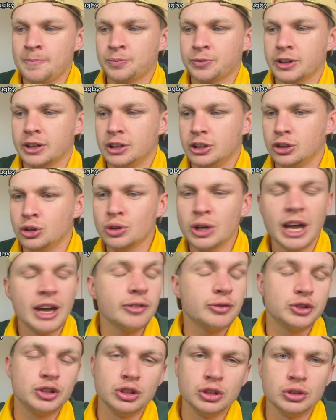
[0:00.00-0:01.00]
You
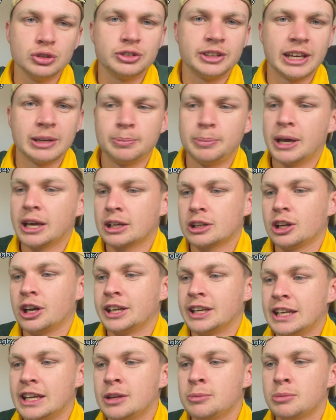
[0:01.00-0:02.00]
have to use that
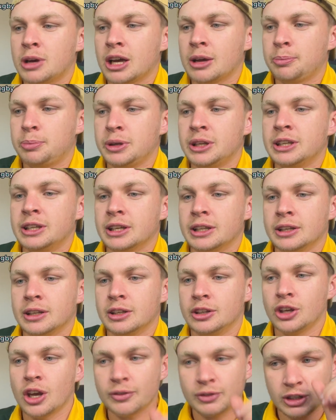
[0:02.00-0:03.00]
backline, in my opinion.
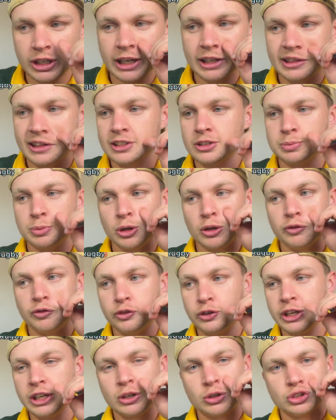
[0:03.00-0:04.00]
You have to get this ball
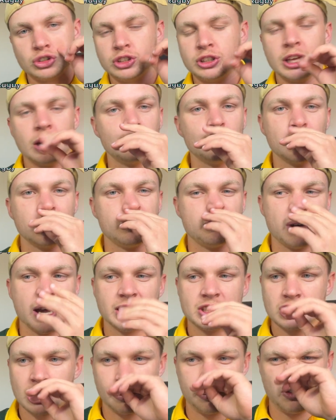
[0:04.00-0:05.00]
free because you don't want to
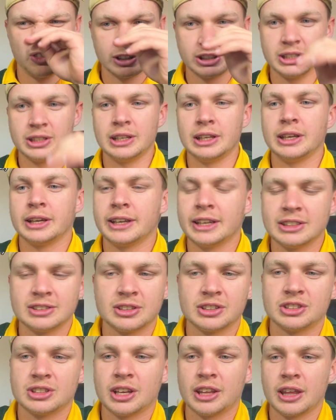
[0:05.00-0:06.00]
match up physically against
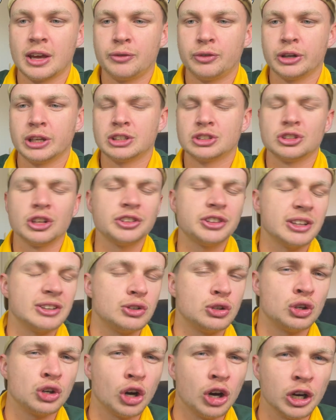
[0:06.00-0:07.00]
the South Africans. Not that you
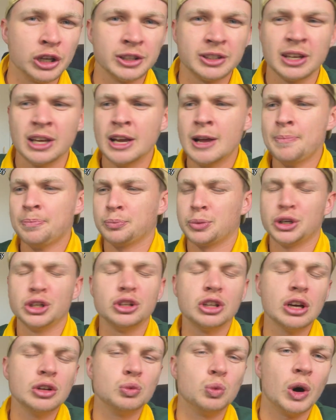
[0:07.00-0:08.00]
can't, but you
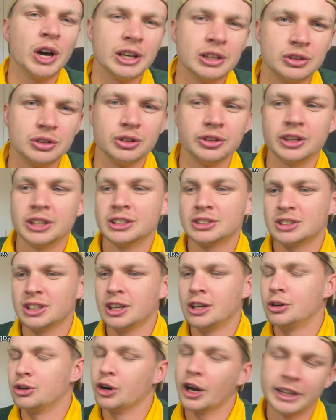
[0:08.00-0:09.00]
don't want to do this
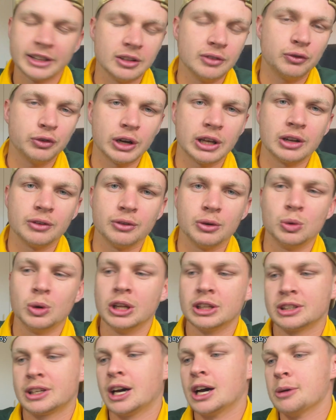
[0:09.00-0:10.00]
right in front of a
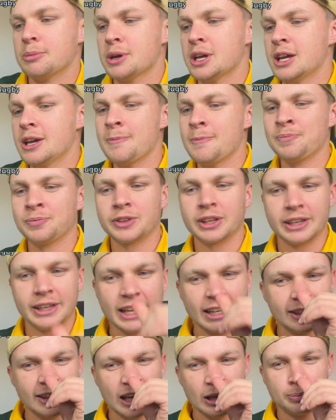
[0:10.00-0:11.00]
World Cup.
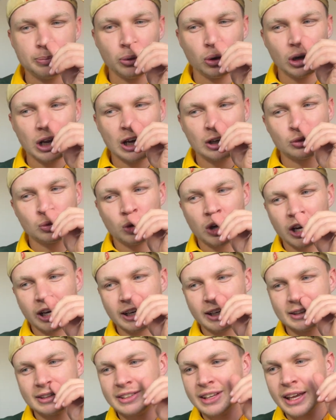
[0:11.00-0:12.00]
Get that ball out wide.
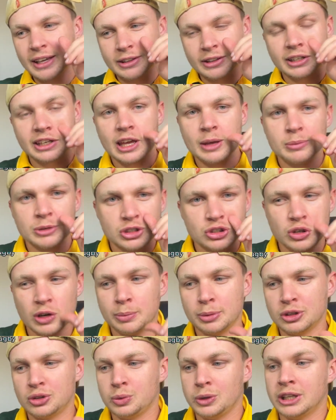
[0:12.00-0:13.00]
Attack the chemistry
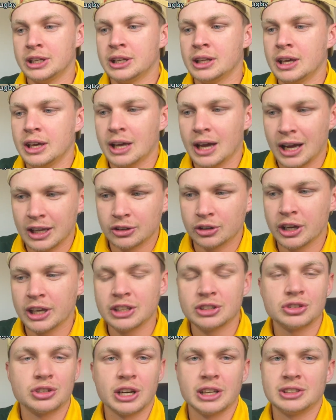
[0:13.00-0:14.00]
between Andre
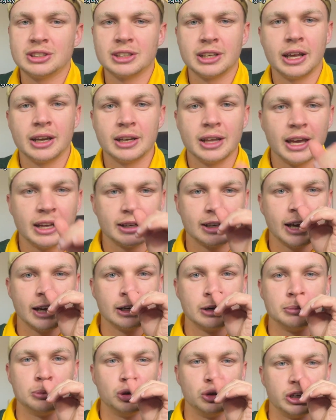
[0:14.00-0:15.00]
Israesen and
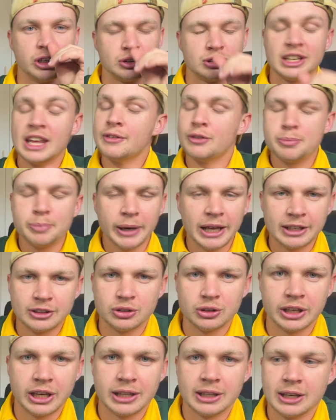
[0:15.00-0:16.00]
Kaden Moody. He's never played
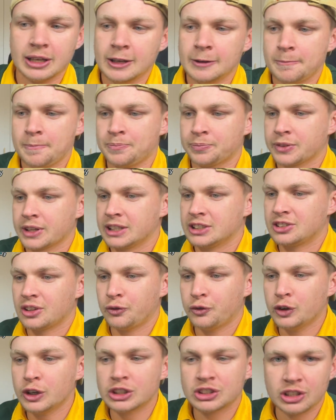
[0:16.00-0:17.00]
together. It's the
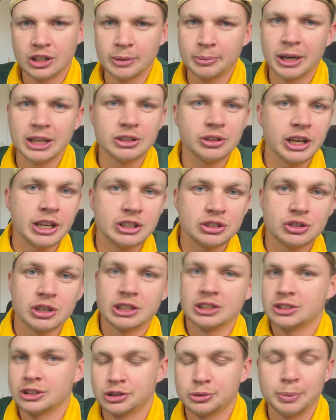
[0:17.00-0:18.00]
first time Andre
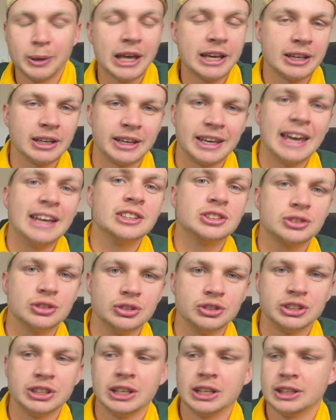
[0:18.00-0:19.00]
Israesen is playing against New
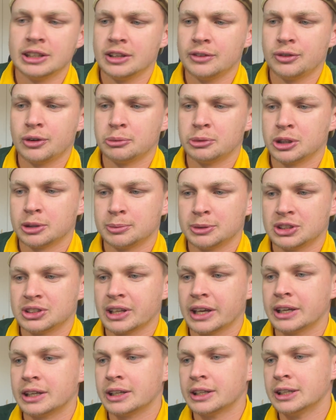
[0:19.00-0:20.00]
Zealand, if I'm not
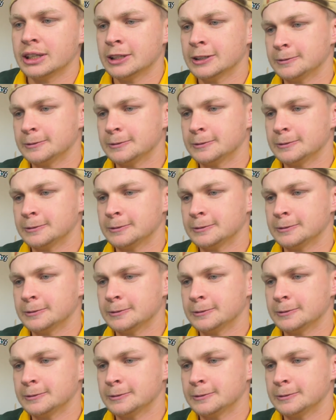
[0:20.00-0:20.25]
mistaken.